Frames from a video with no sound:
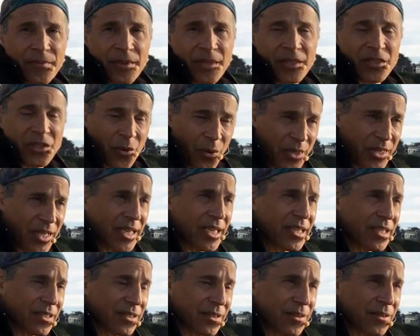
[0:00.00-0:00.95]
And so I think
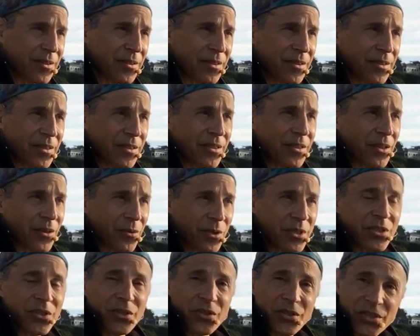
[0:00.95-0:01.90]

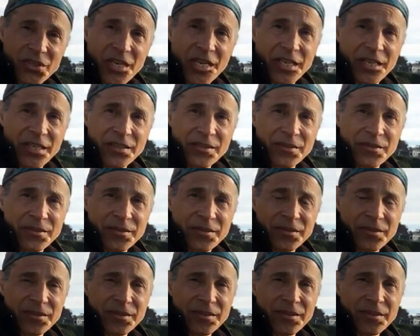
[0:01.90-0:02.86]
original sin
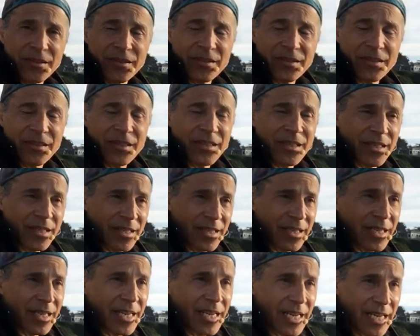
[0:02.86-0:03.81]

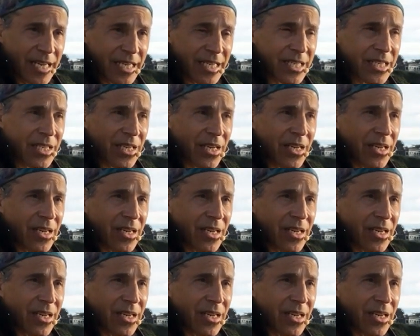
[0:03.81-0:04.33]
is